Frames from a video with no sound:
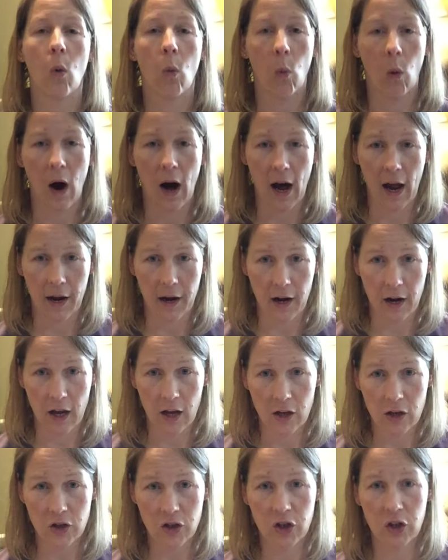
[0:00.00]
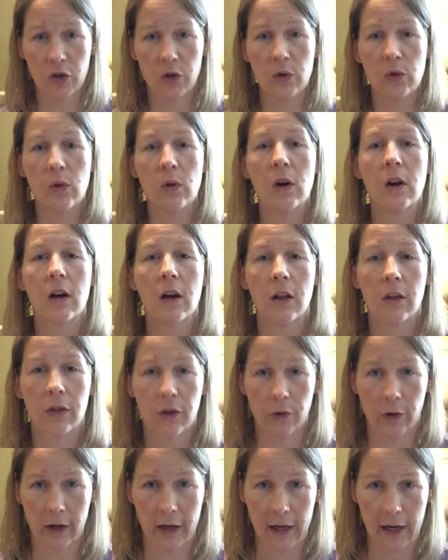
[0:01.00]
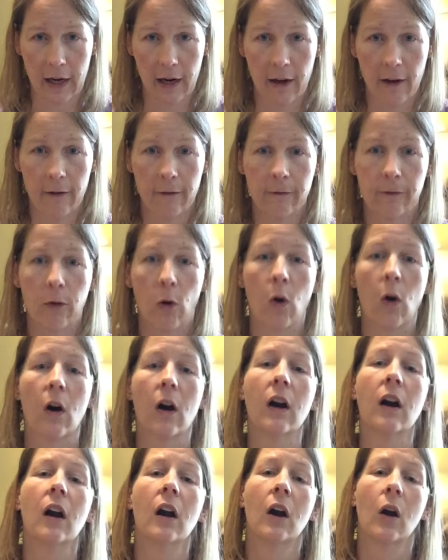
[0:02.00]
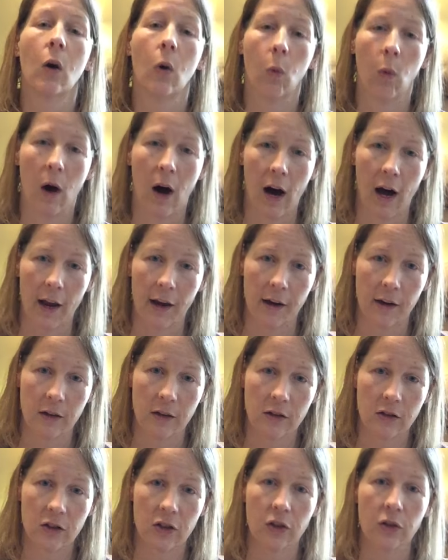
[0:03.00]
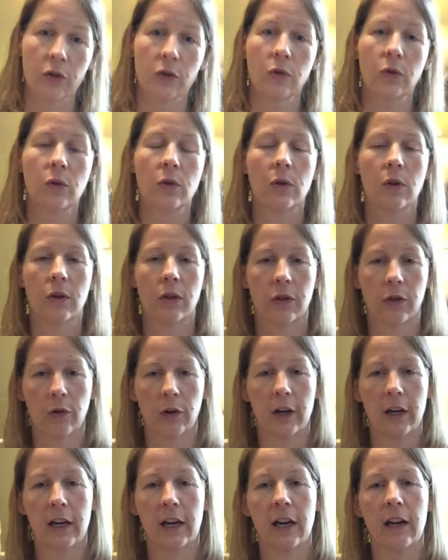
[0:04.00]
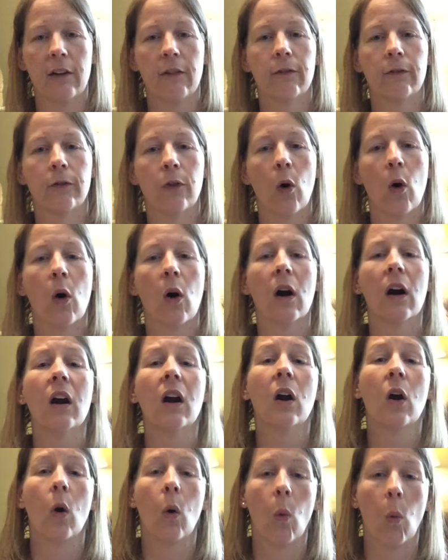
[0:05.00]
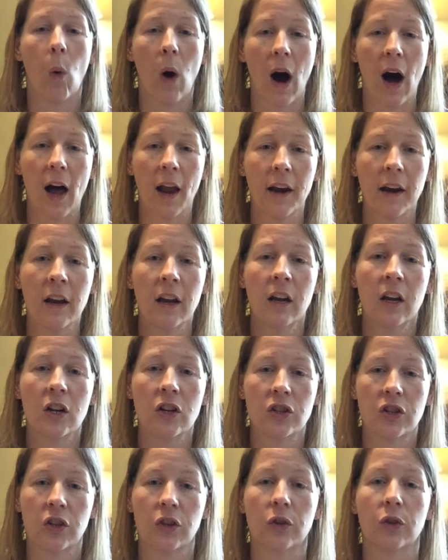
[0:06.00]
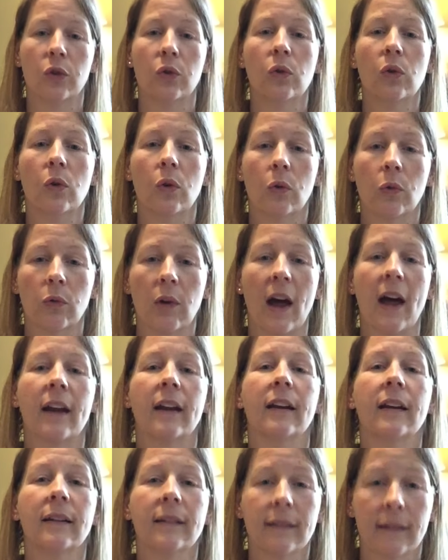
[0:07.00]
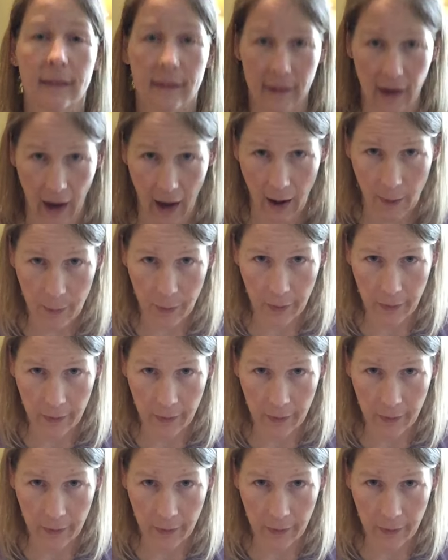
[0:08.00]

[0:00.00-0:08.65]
1, 2, 3, 4. 1, 2, 3, 4. 1, 2, ready, stop.